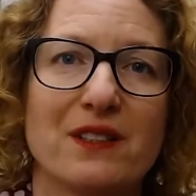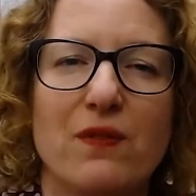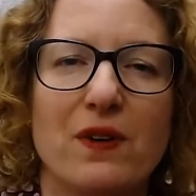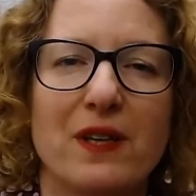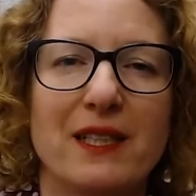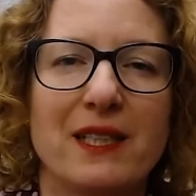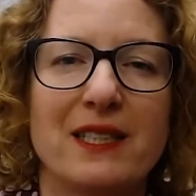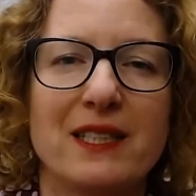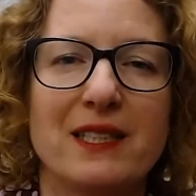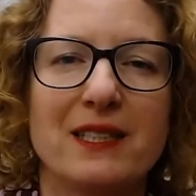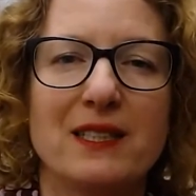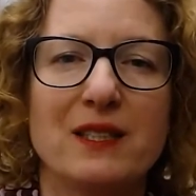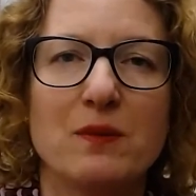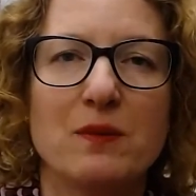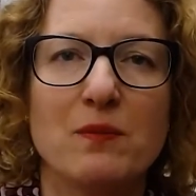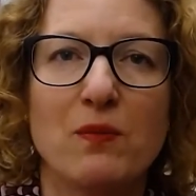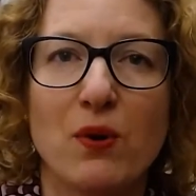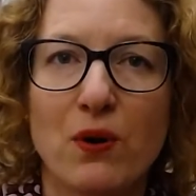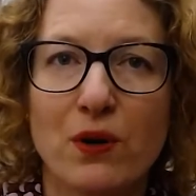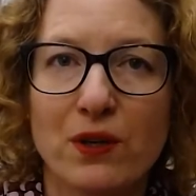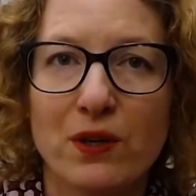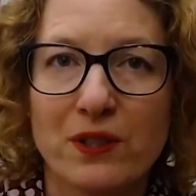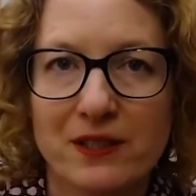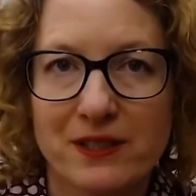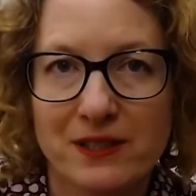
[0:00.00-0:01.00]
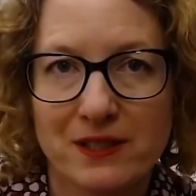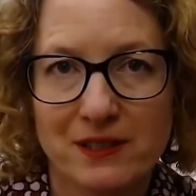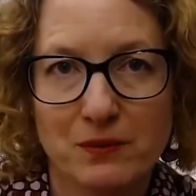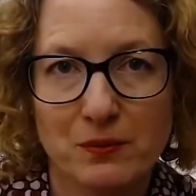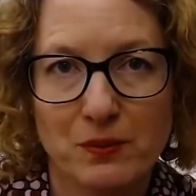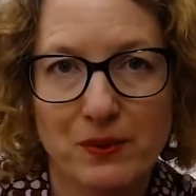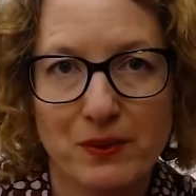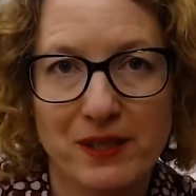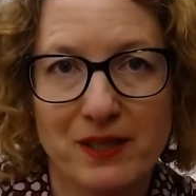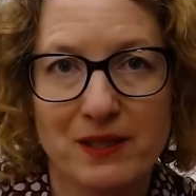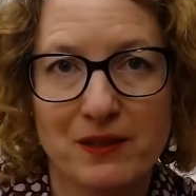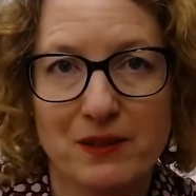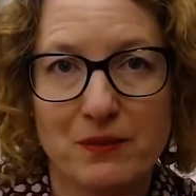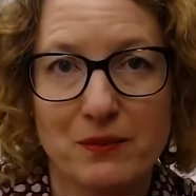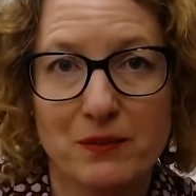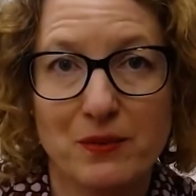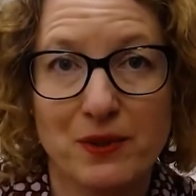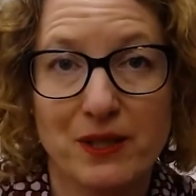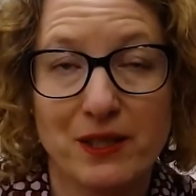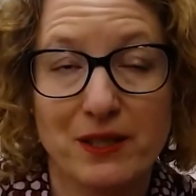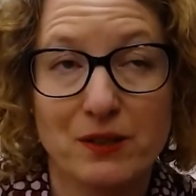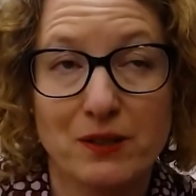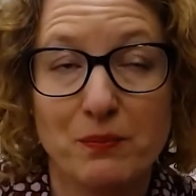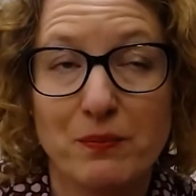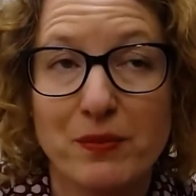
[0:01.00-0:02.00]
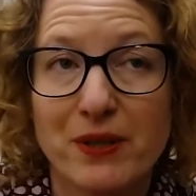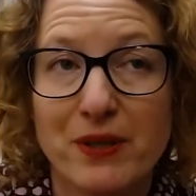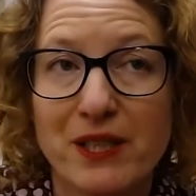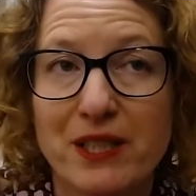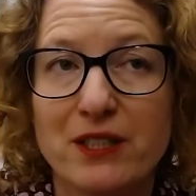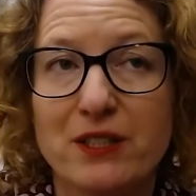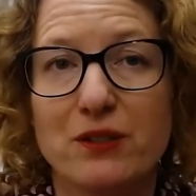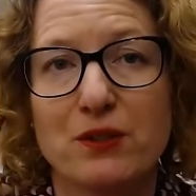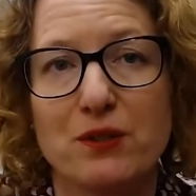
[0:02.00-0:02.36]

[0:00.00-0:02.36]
It is important when you pitch